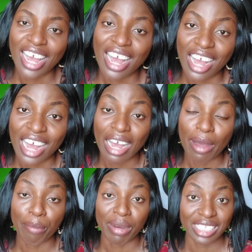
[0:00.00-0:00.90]

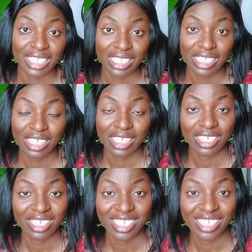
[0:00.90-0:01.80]
Part
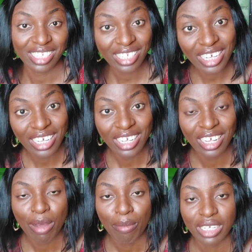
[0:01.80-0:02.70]
C
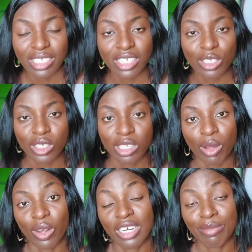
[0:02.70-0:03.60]
talks
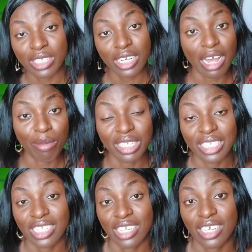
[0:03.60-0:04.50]
about limited
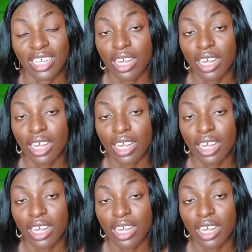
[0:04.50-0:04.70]
liability